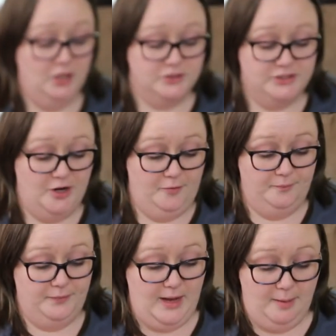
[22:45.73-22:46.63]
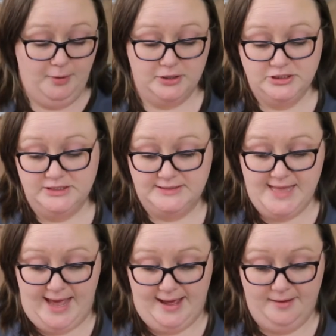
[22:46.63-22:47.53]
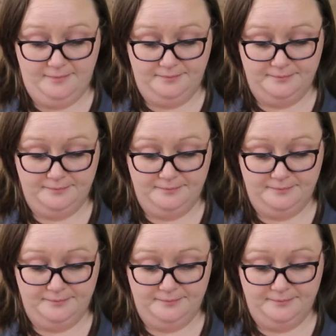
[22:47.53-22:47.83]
so I purchased that